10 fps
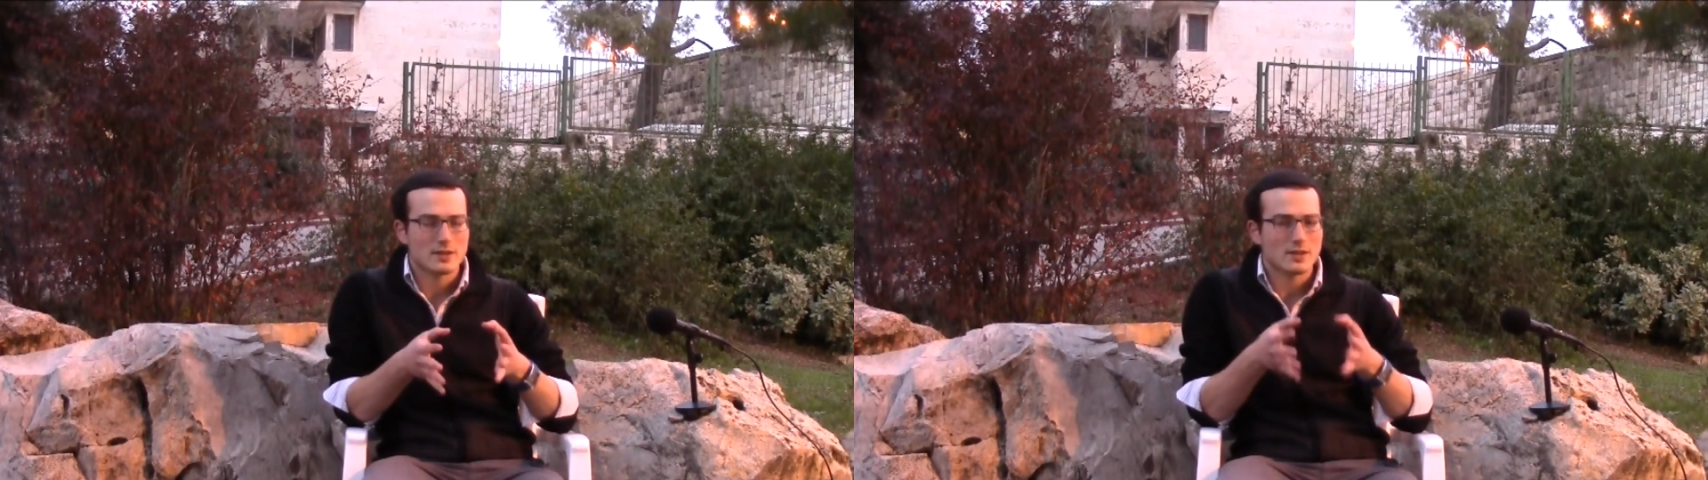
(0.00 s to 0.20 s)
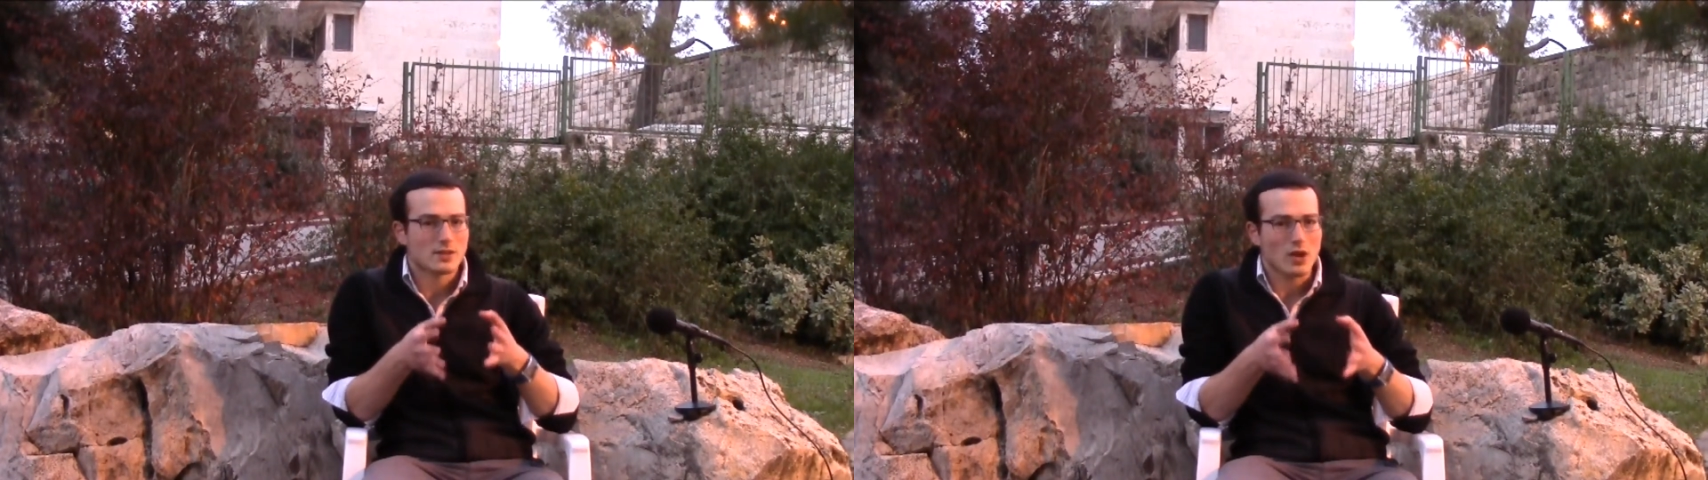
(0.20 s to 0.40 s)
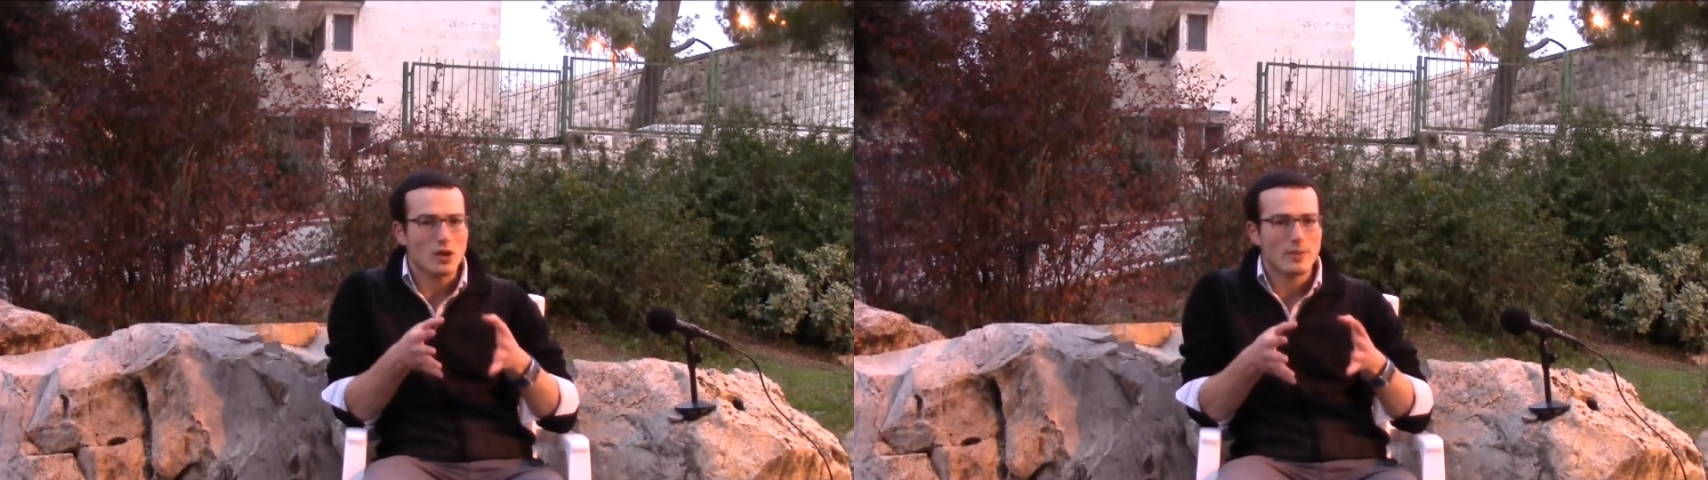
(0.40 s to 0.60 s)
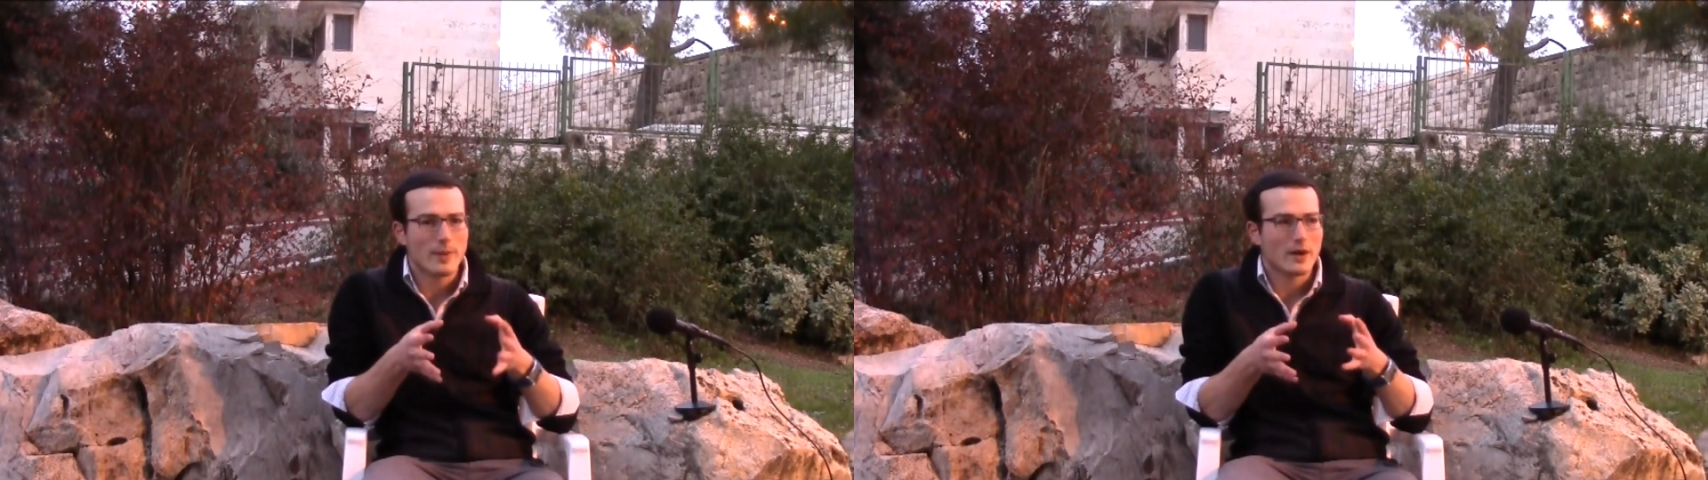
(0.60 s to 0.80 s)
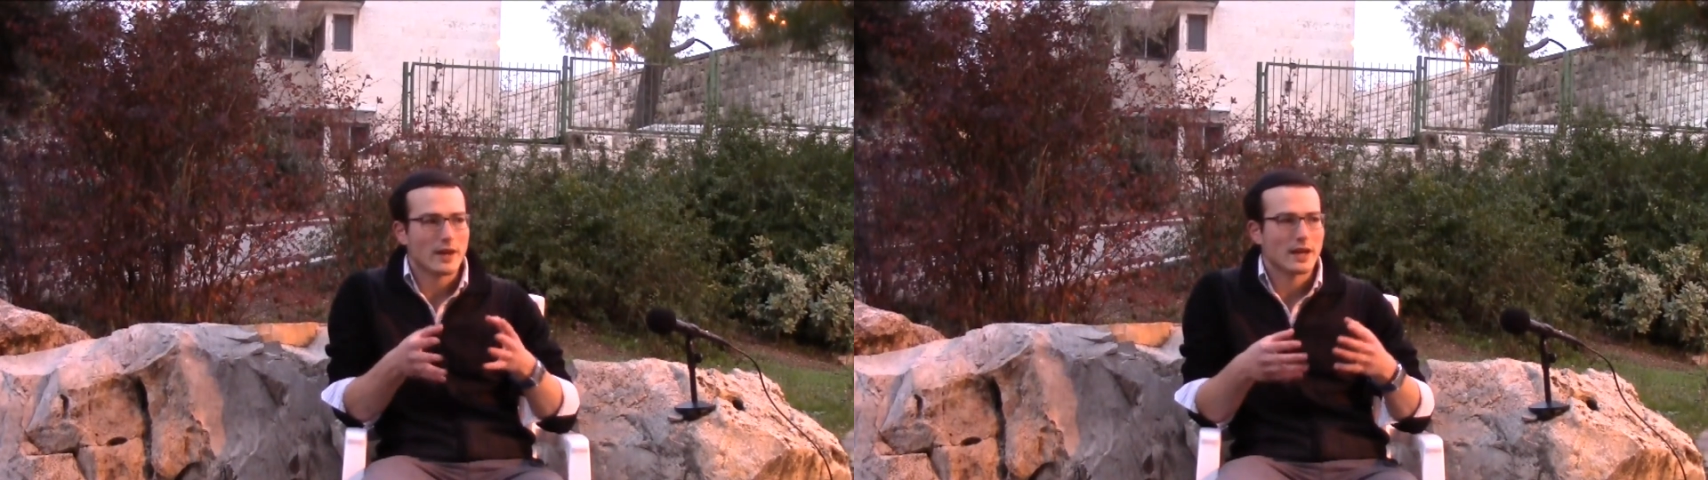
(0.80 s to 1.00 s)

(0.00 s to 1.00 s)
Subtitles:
to talk about,